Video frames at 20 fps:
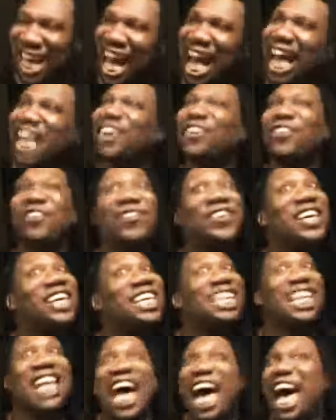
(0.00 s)
I can
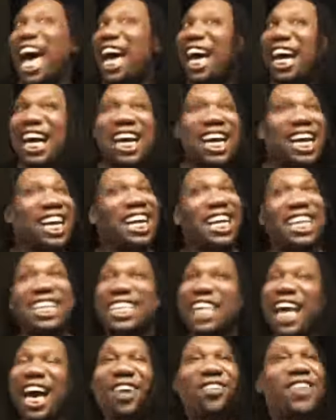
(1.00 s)
feel that.
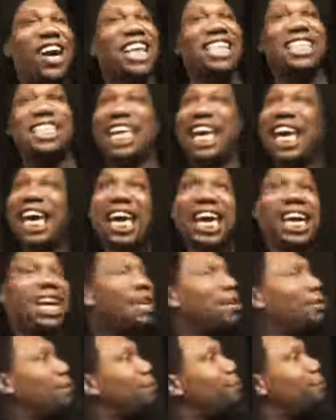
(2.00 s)
That right there,
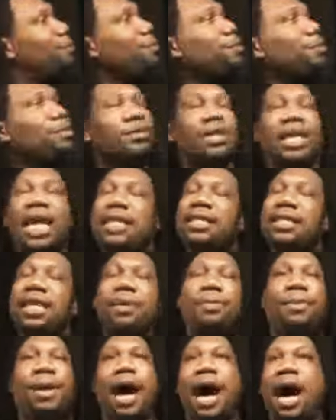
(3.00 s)
that's
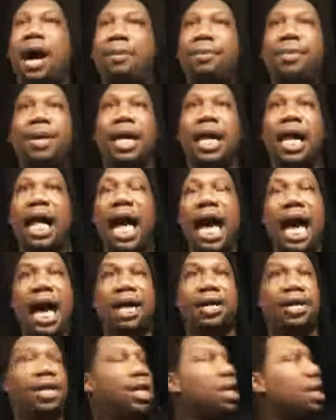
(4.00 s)
hip hop.
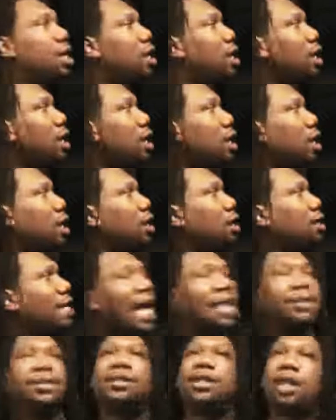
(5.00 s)
And
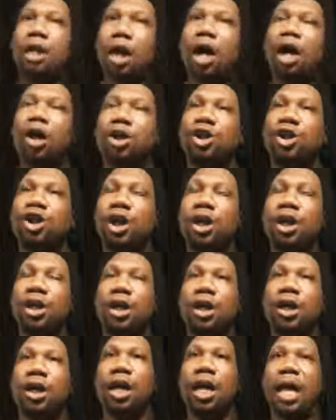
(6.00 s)
that's the culture.
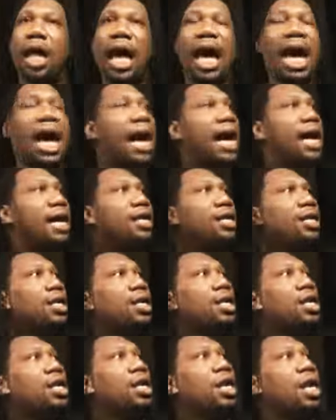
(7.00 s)
And
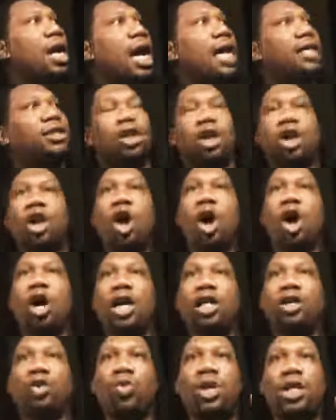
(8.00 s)
as
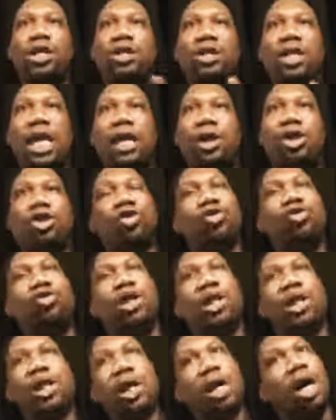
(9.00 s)
long as we stay
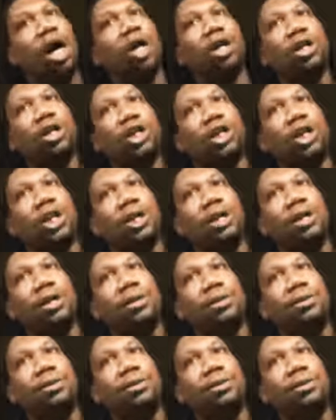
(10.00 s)
true to the culture,